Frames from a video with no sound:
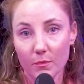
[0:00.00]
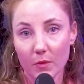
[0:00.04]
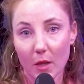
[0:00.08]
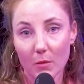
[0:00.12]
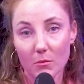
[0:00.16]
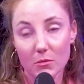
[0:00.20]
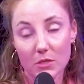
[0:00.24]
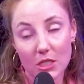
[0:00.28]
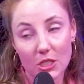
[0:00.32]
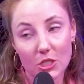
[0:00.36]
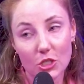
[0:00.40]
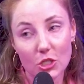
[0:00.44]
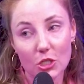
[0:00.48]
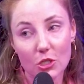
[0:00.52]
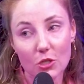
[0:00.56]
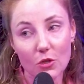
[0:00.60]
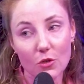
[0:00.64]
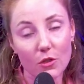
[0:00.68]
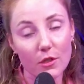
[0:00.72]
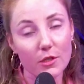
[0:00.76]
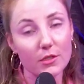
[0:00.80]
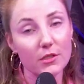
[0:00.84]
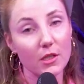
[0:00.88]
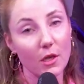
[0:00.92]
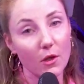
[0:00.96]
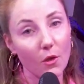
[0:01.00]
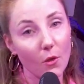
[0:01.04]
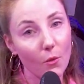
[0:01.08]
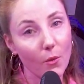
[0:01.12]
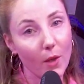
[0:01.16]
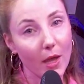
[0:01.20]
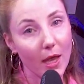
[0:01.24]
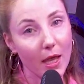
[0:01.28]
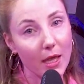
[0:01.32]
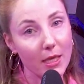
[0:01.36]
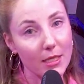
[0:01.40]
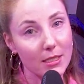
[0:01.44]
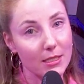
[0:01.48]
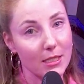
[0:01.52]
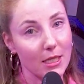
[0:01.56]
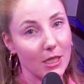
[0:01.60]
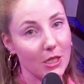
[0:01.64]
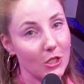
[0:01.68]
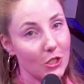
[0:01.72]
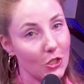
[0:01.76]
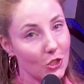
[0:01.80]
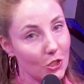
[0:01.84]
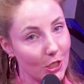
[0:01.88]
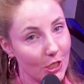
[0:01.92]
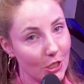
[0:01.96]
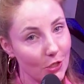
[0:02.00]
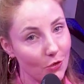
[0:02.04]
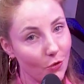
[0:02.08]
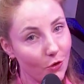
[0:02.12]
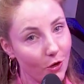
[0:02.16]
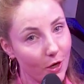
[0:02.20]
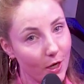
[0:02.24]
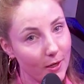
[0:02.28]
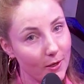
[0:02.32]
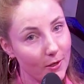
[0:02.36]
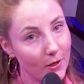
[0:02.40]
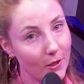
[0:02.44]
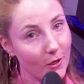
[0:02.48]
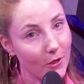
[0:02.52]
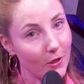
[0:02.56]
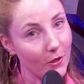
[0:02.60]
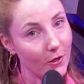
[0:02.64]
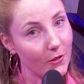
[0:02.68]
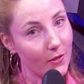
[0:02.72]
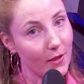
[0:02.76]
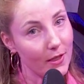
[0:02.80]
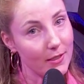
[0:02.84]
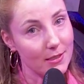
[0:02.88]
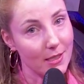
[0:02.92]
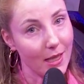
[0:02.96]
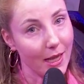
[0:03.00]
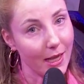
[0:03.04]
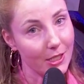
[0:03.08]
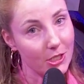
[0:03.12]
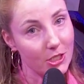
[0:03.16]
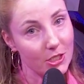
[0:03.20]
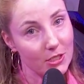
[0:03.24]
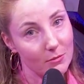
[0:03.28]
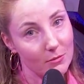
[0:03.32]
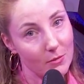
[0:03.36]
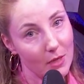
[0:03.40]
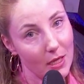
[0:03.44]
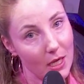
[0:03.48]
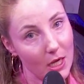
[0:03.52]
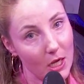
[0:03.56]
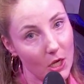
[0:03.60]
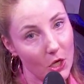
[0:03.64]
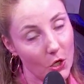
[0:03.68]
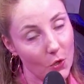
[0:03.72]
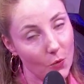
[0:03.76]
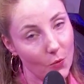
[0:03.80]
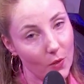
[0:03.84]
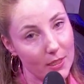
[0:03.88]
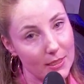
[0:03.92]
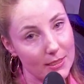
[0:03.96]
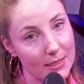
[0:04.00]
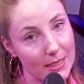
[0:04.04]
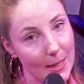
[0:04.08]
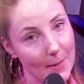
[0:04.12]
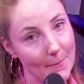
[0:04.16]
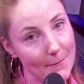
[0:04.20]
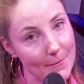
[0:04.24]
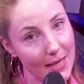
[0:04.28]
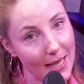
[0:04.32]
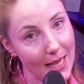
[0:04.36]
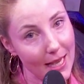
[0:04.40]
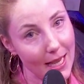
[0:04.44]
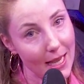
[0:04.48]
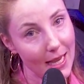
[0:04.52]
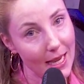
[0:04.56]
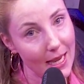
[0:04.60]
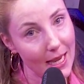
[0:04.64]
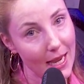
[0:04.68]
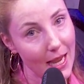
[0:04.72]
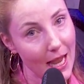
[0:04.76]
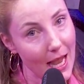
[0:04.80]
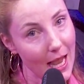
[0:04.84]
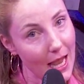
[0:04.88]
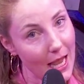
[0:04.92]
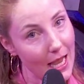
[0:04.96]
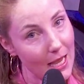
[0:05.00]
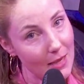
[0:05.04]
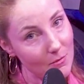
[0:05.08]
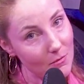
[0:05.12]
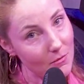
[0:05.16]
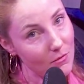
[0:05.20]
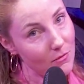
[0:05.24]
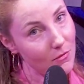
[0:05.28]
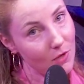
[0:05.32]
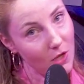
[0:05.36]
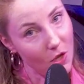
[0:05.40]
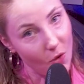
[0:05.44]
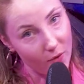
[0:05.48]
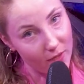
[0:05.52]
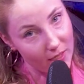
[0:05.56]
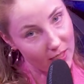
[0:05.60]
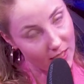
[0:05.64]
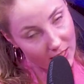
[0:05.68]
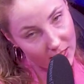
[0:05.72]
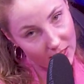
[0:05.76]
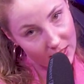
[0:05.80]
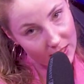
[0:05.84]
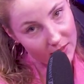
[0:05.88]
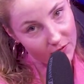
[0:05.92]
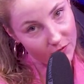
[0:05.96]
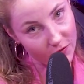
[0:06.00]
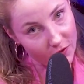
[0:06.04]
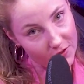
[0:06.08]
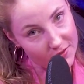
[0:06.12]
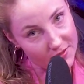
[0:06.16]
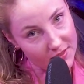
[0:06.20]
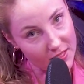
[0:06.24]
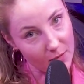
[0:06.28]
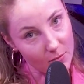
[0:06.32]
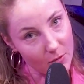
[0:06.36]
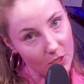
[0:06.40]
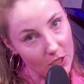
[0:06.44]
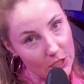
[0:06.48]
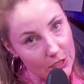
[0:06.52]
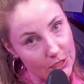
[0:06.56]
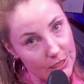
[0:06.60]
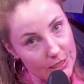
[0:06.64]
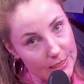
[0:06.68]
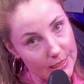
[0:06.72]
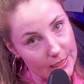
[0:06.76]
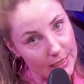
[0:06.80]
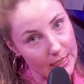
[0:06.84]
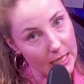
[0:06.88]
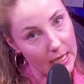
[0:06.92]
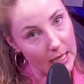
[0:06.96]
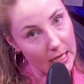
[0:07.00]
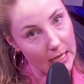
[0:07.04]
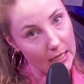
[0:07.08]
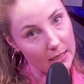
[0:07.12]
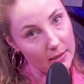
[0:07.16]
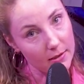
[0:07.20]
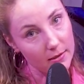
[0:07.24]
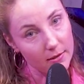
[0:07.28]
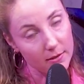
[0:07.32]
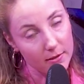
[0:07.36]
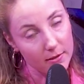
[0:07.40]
I'm teaching you the subtle ways that you're ignoring her that's actually making her want to say, bye, I'm going to Italy for the summer, see ya.